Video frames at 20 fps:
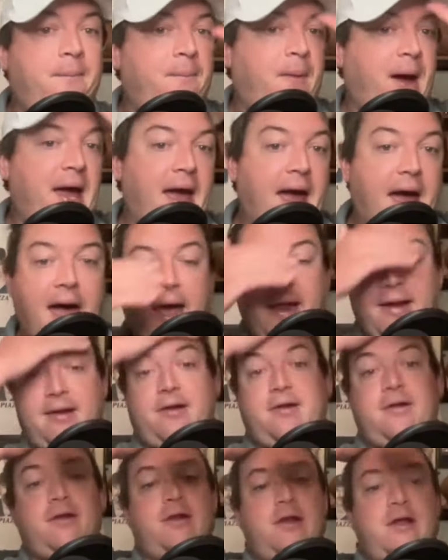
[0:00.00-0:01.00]
My hat,
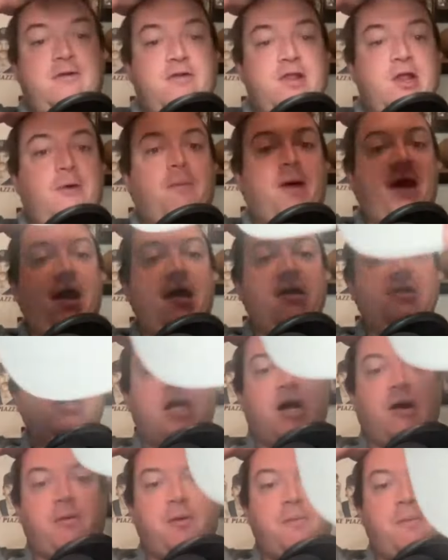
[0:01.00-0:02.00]
even though my hair is
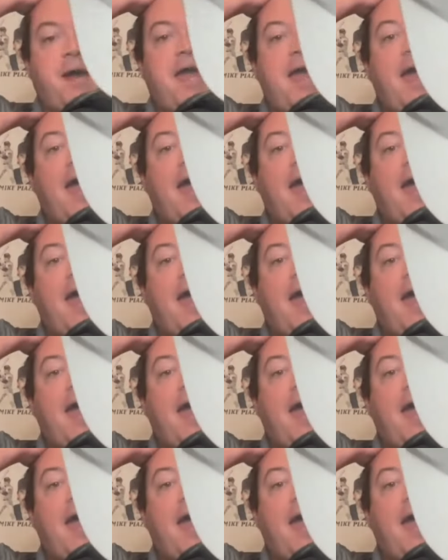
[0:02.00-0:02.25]
terrible, my